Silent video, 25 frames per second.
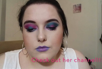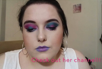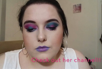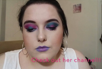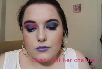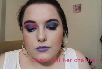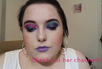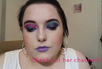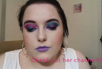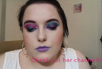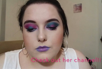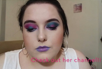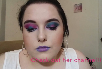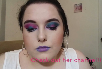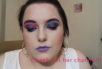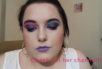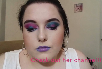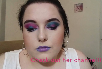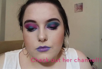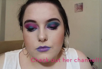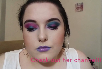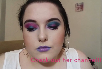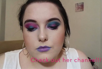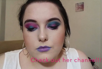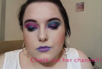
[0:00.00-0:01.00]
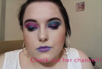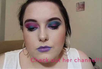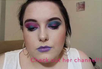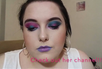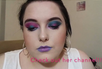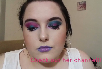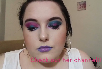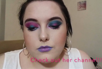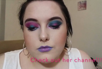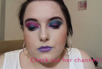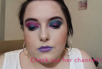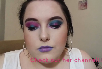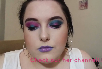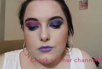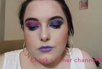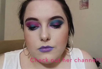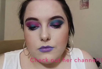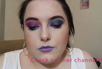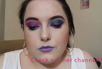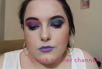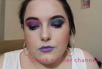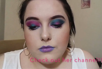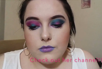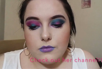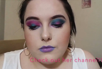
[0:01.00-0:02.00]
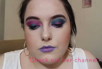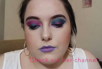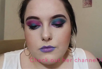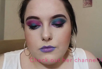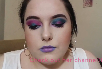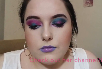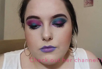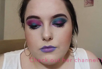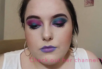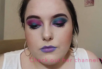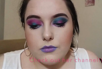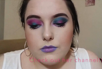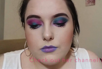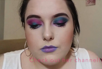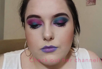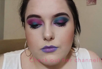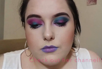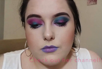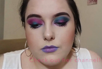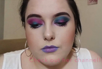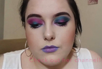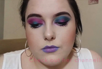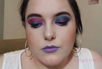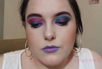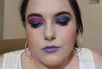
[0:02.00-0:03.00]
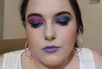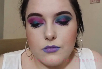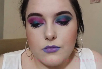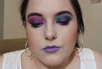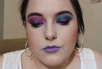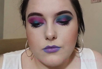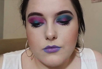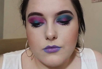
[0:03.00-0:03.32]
(no one is talking)